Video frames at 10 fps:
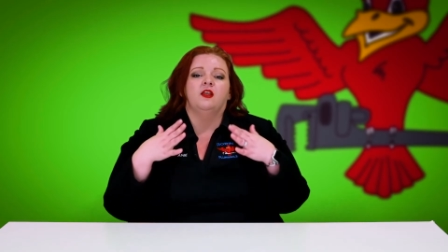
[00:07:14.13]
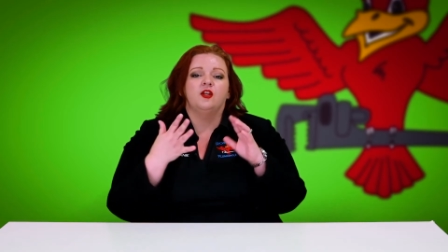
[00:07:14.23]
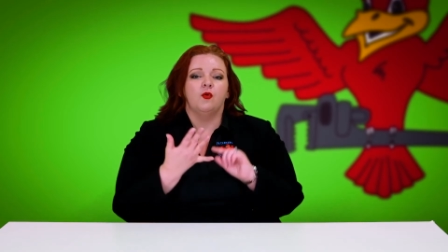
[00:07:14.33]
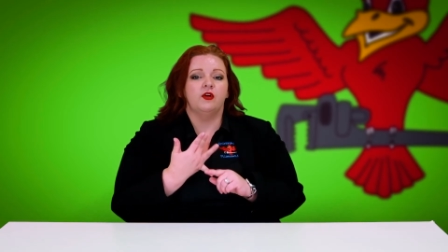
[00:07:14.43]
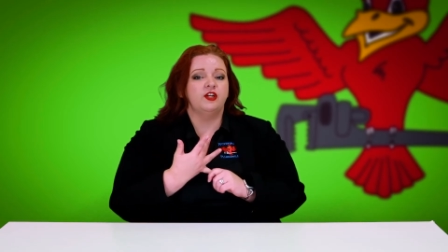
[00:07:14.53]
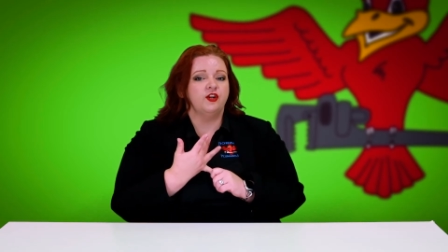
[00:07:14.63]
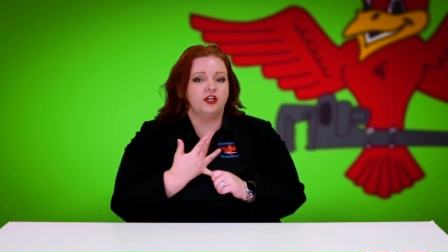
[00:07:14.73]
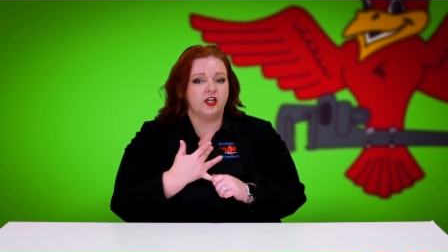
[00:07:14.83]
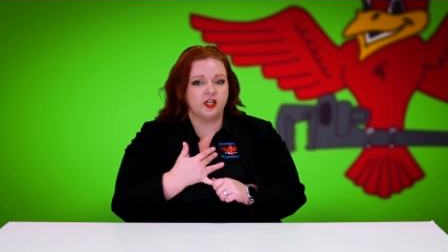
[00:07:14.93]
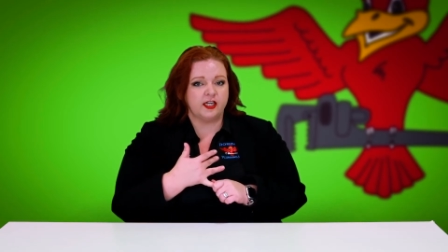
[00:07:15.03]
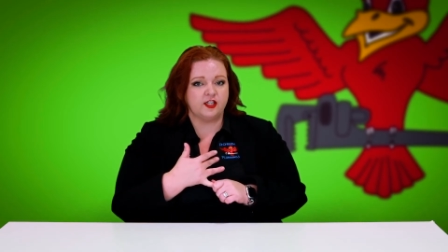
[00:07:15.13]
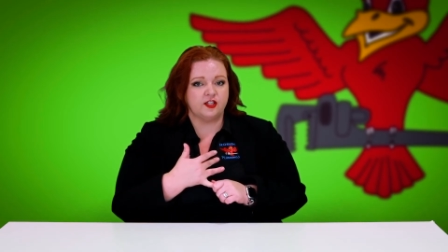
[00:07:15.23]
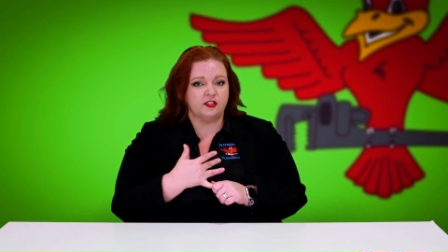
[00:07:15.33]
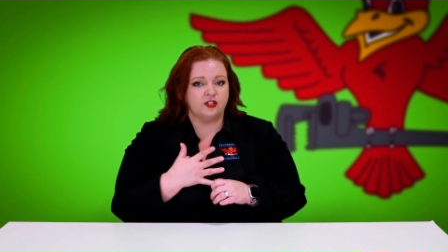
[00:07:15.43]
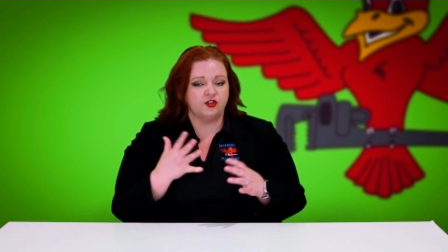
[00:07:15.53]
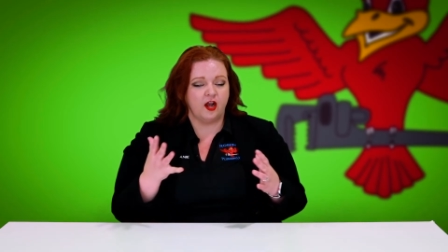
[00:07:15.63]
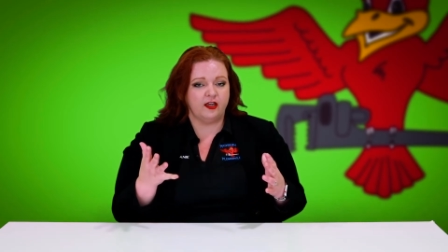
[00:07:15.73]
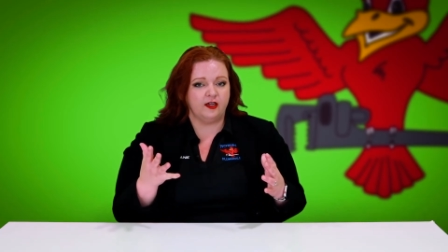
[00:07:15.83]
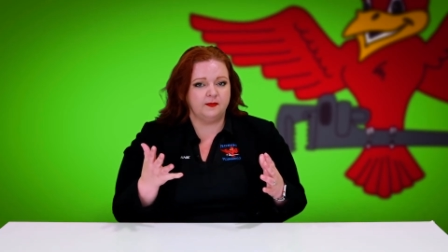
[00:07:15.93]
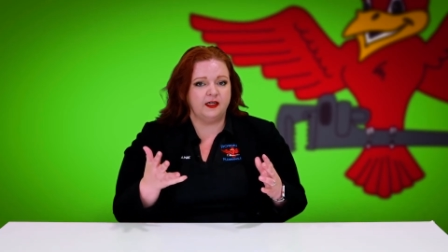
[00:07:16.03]
you don't want your irrigation to
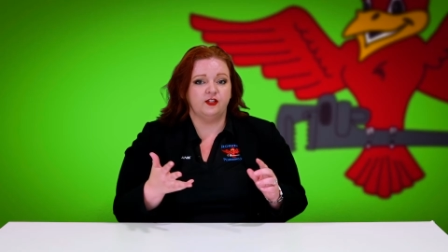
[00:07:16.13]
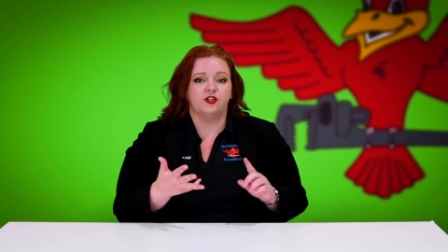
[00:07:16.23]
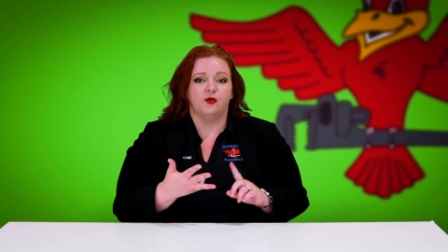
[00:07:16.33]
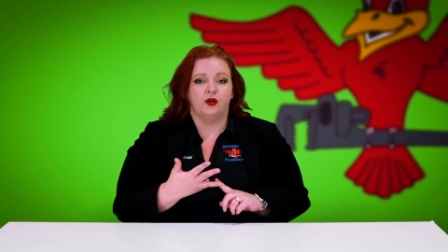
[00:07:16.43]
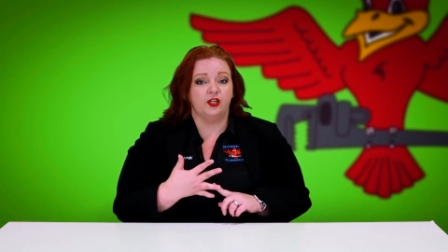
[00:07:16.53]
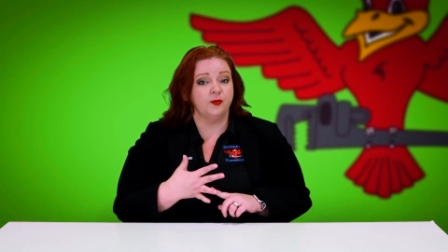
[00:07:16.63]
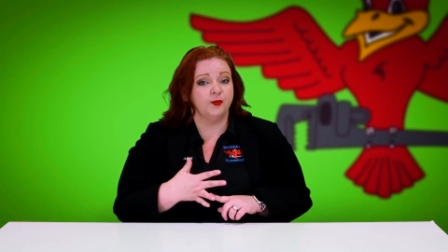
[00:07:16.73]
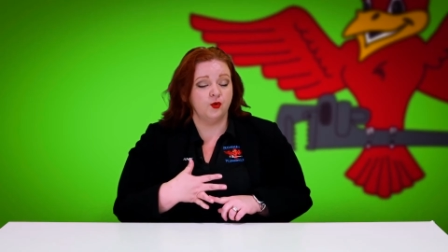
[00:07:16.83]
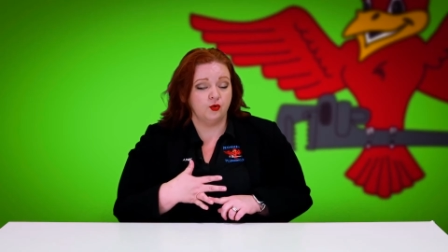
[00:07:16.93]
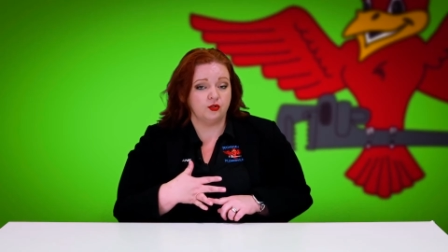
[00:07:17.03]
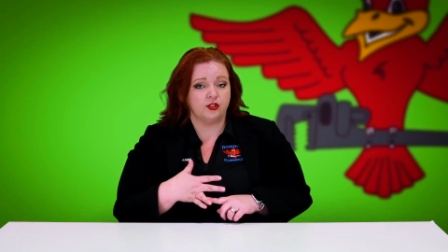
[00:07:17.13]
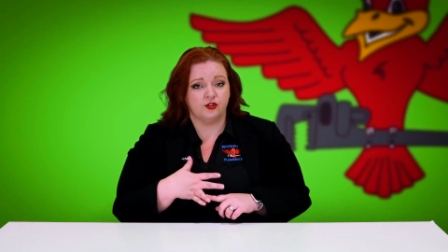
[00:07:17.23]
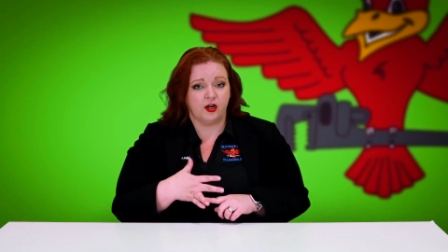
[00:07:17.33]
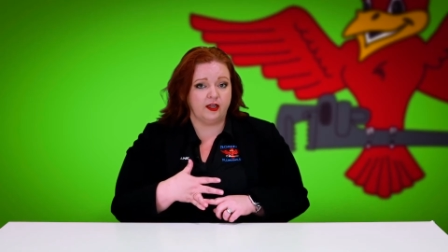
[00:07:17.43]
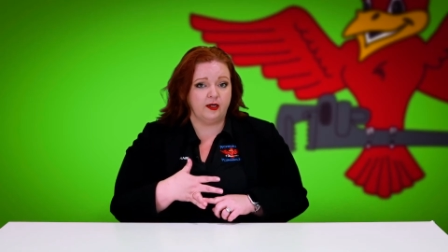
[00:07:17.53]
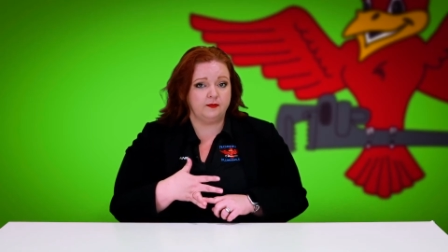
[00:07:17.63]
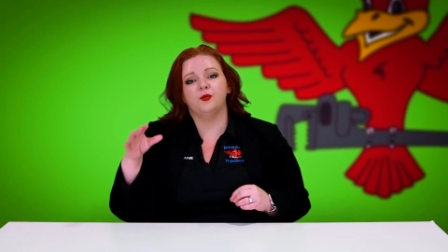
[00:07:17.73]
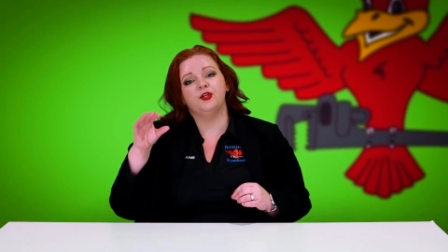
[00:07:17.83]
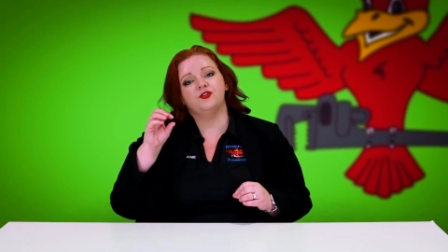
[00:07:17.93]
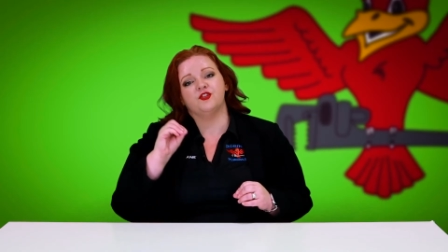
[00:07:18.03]
dry up and you don't want your pool to dry up.
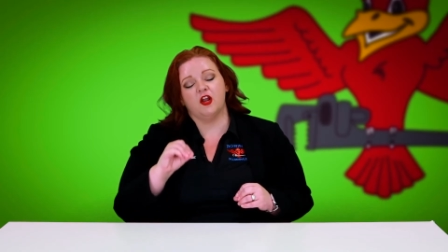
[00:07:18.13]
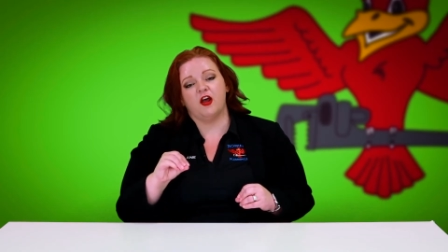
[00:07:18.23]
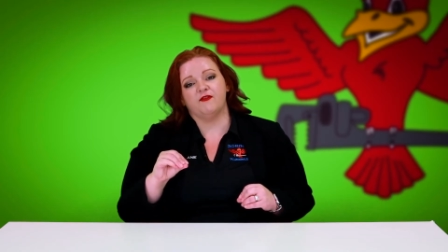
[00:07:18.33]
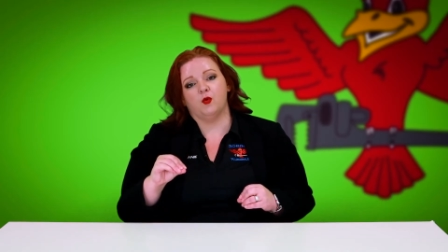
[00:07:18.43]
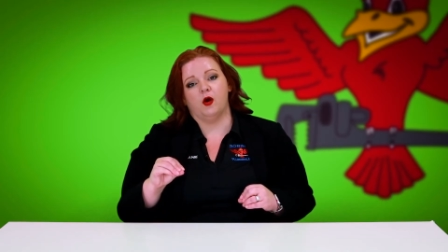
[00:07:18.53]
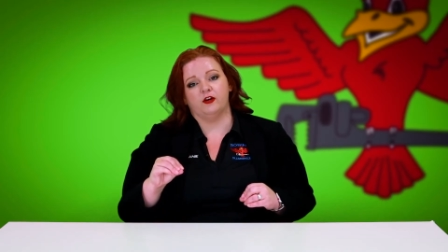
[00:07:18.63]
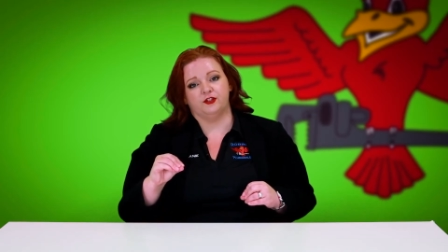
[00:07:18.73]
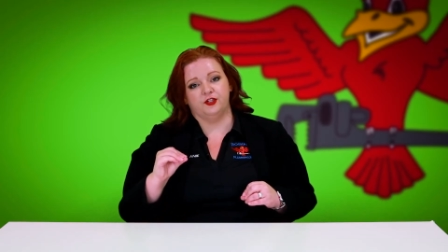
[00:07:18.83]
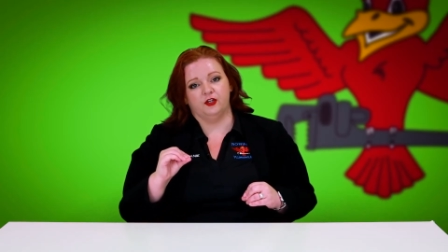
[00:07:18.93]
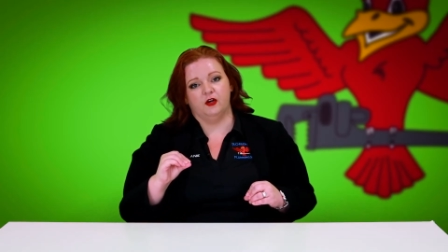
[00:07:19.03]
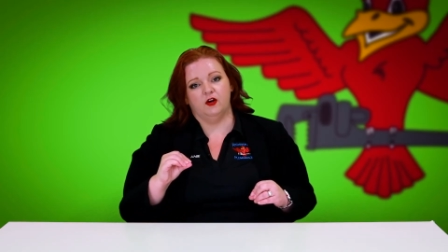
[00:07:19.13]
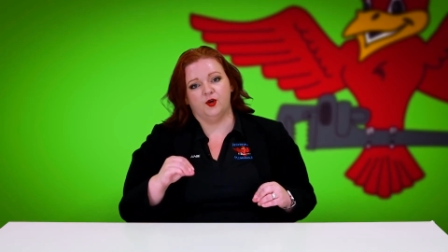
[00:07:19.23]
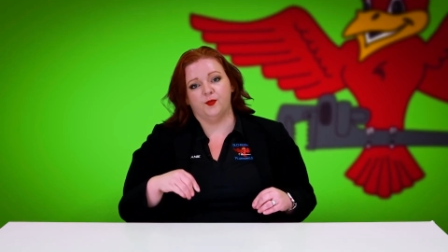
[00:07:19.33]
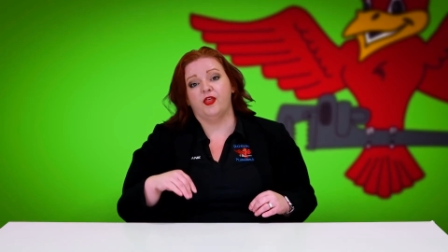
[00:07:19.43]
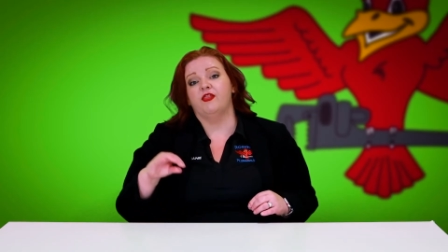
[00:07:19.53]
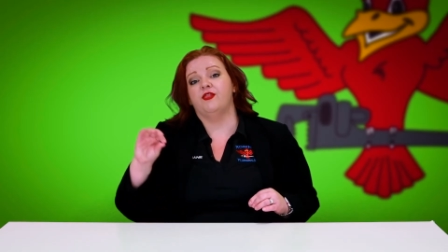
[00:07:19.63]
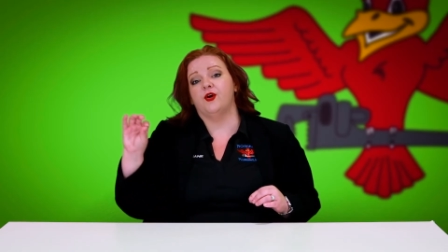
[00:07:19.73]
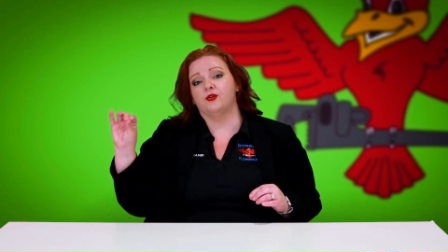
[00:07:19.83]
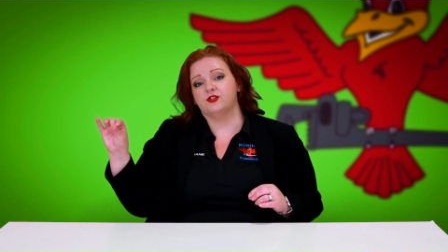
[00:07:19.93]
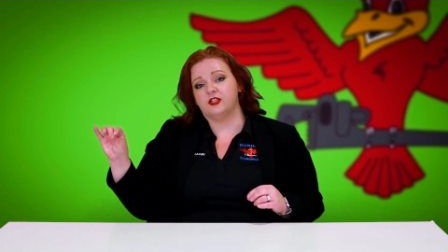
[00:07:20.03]
So when you shut off the water to your home,
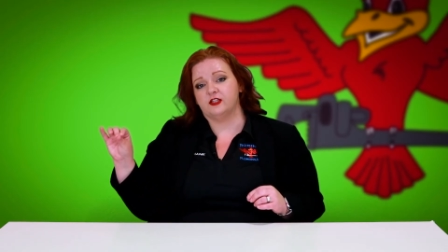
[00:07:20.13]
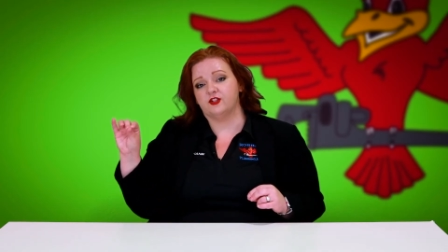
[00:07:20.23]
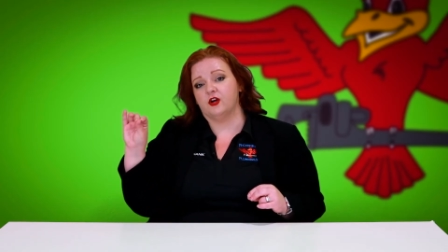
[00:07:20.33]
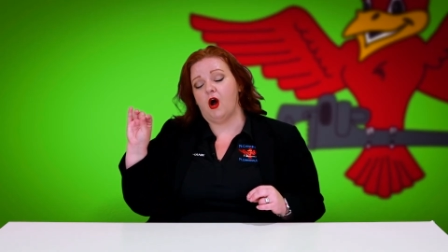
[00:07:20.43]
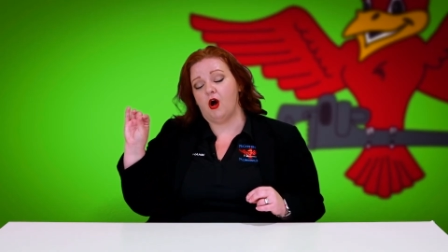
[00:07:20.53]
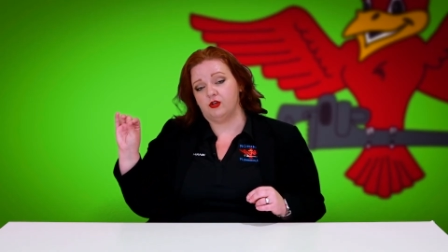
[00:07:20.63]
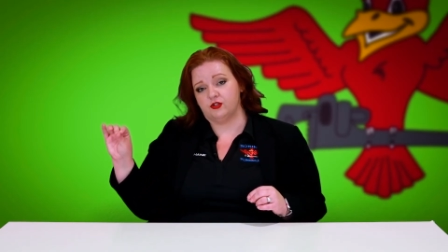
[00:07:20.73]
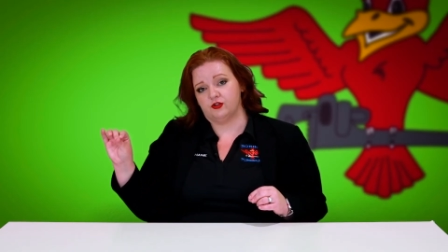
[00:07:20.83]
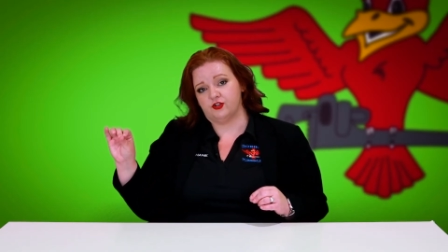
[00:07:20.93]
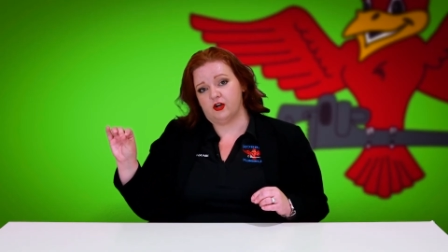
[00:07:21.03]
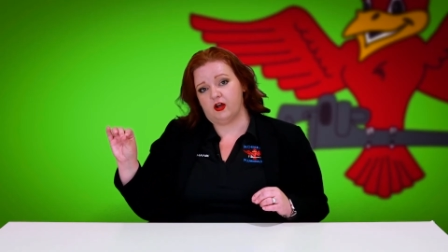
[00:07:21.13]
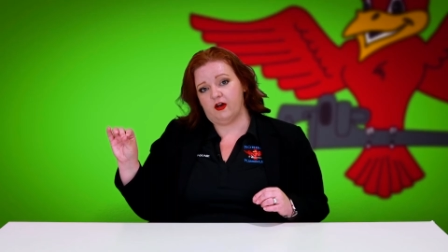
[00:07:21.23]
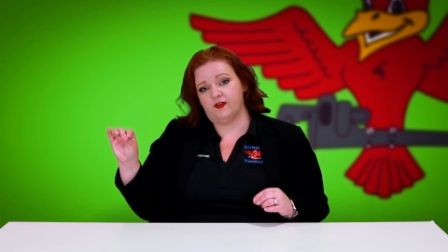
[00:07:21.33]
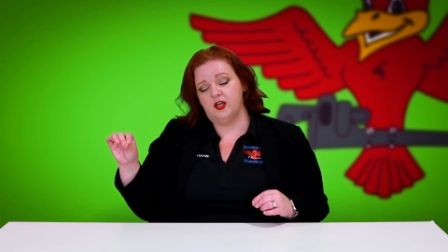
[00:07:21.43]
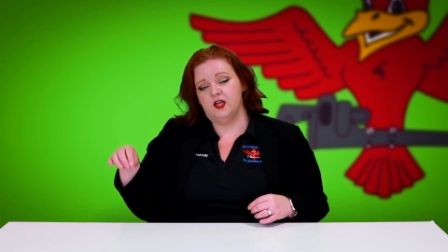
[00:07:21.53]
those things are also shut off.